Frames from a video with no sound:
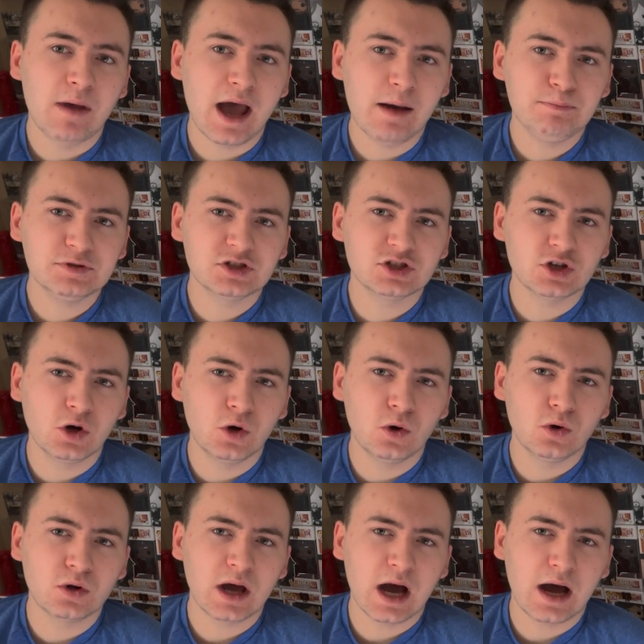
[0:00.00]

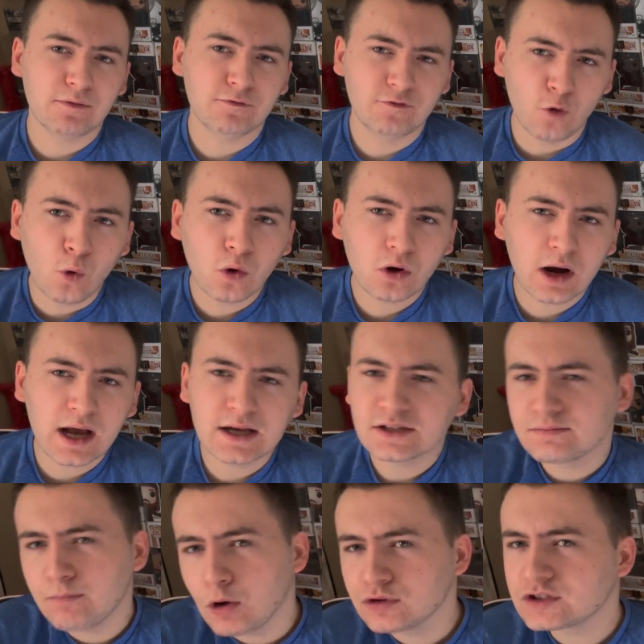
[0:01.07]
Episode 4
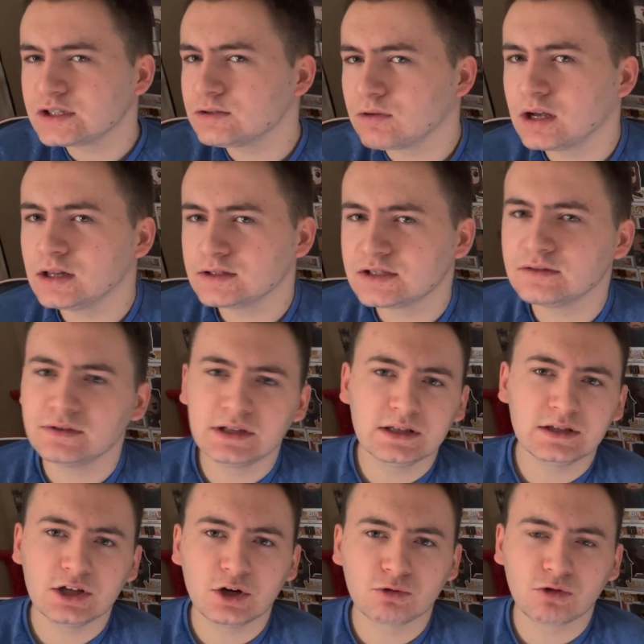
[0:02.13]
has mostly relatively,
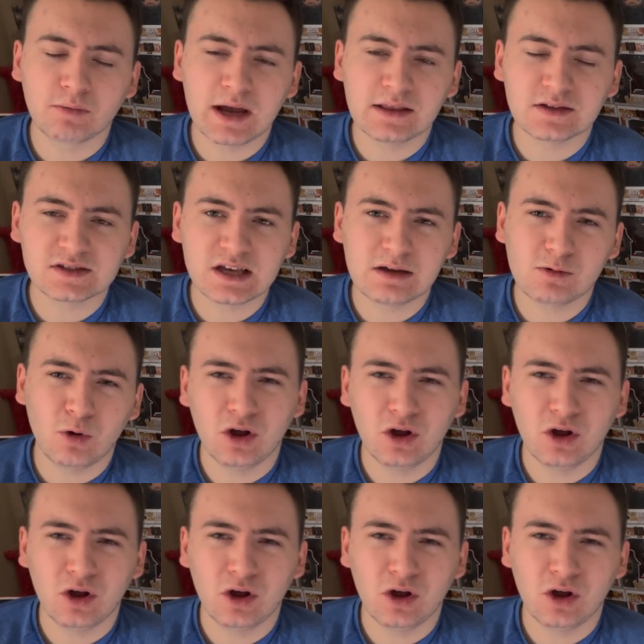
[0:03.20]
you know, remained the same